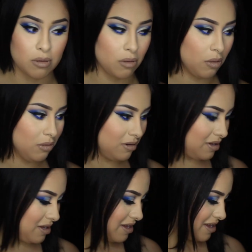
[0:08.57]
So
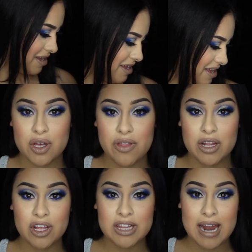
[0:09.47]
the
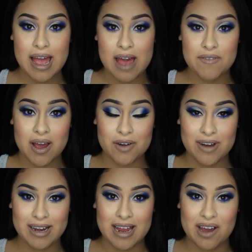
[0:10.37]
look that I have on
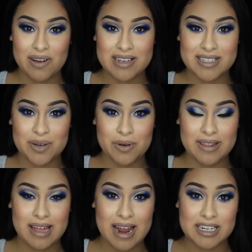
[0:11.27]
right now is the one
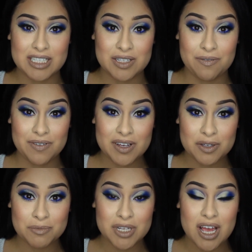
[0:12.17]
that I just
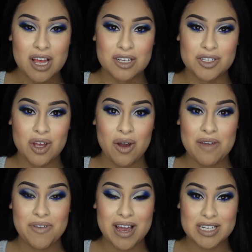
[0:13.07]
filmed. So
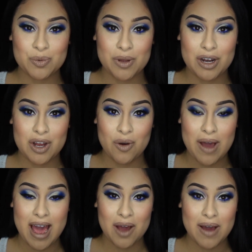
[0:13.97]
if you guys want to know
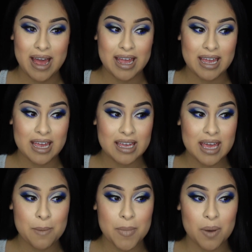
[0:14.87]
how I
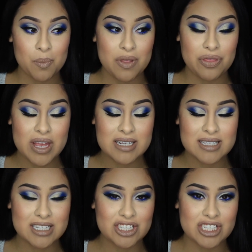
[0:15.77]
came up with this,
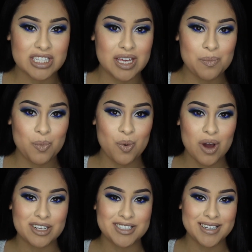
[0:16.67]
then just keep
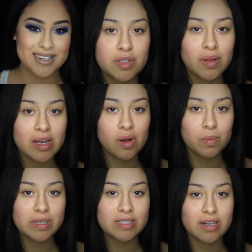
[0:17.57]
watching. So like
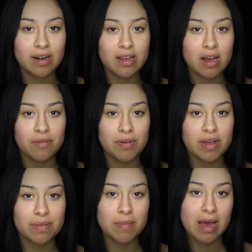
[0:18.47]
always, starting off
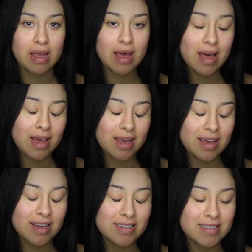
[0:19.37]
with my
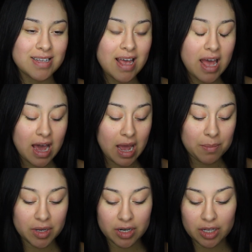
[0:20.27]
eyes,
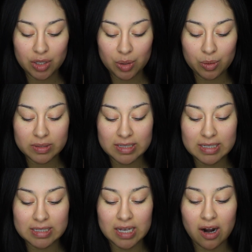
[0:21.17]
I'm gonna use
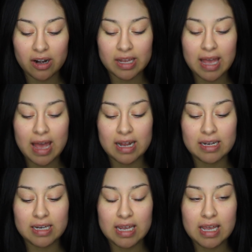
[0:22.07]
this hard
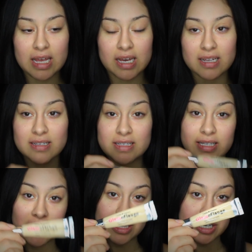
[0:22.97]
candy
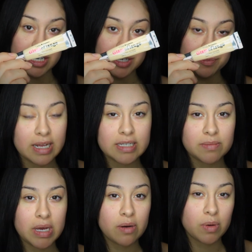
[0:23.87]
concealer. It
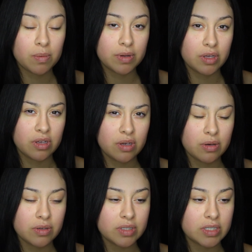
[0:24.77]
doesn't matter what one you
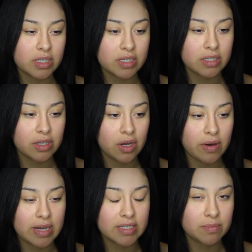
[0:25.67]
use, just
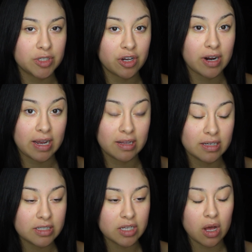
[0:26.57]
add some to your
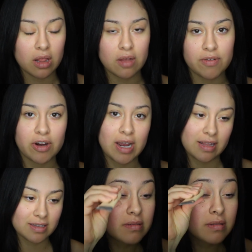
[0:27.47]
eyelids, all over your
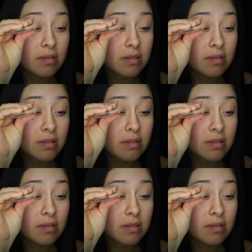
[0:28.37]
eyelids.